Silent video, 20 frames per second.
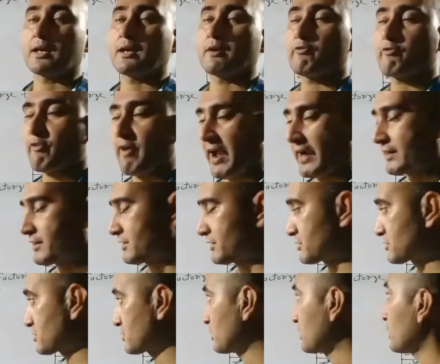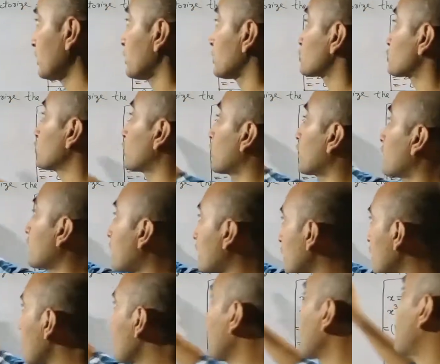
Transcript: factors. So none of